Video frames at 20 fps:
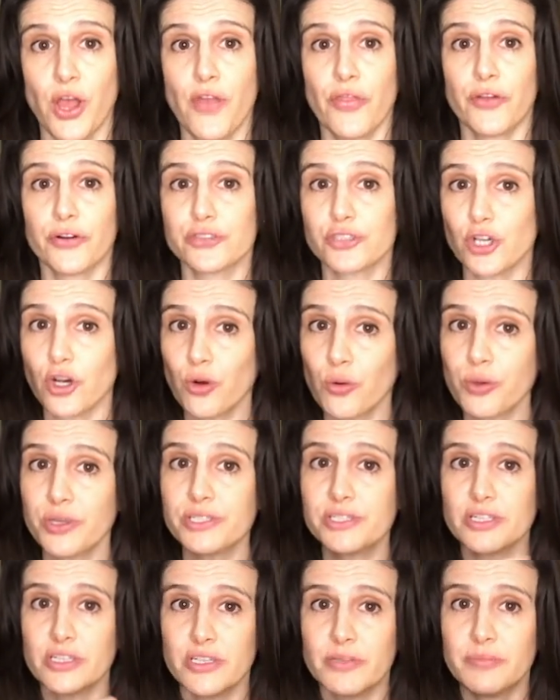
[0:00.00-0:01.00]
there's
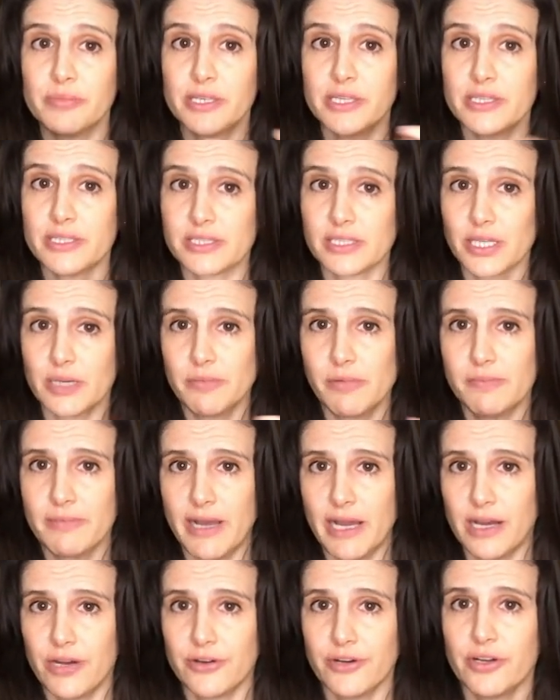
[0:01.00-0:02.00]
always going to be some
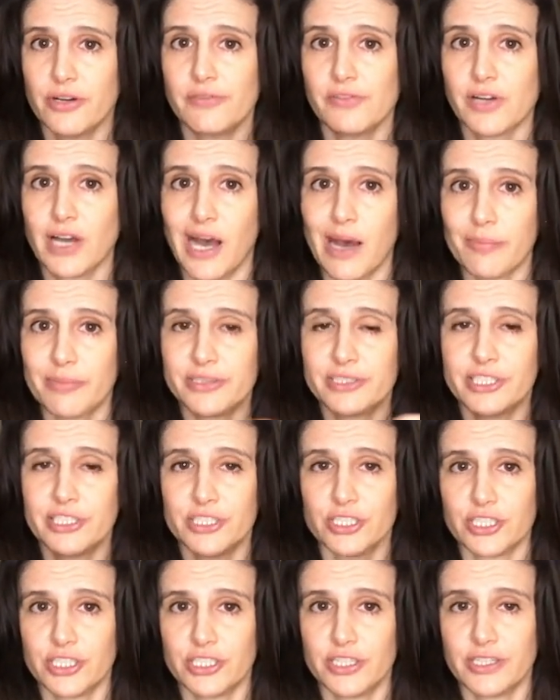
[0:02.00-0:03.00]
amount of
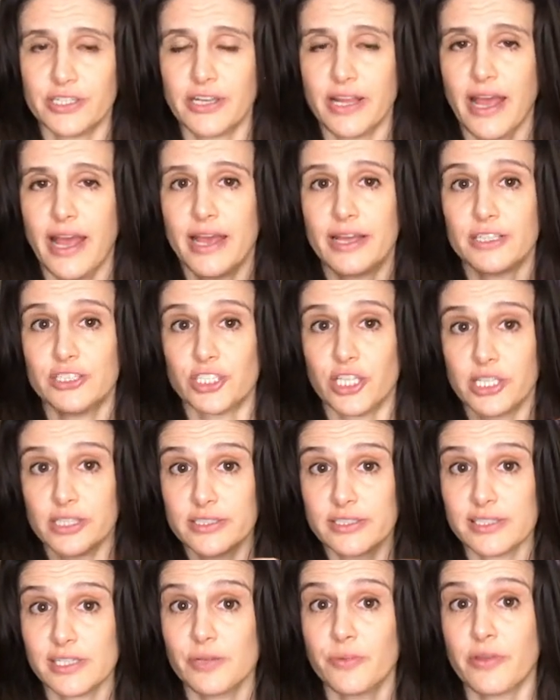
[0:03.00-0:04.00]
competition and
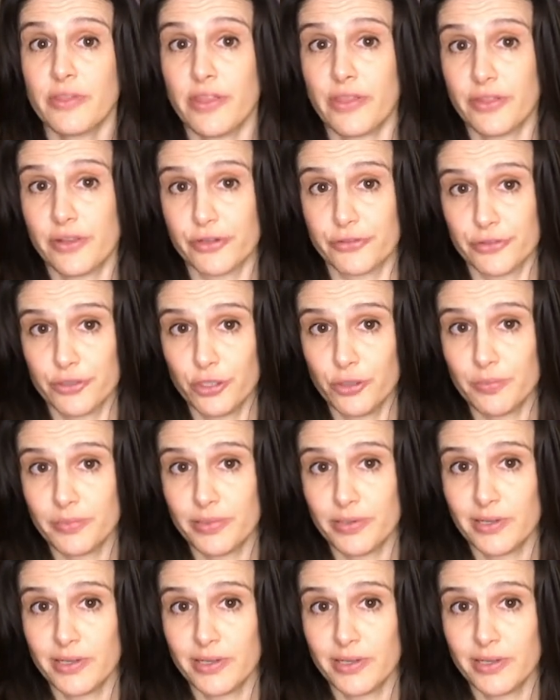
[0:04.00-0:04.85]
jealousy within the group.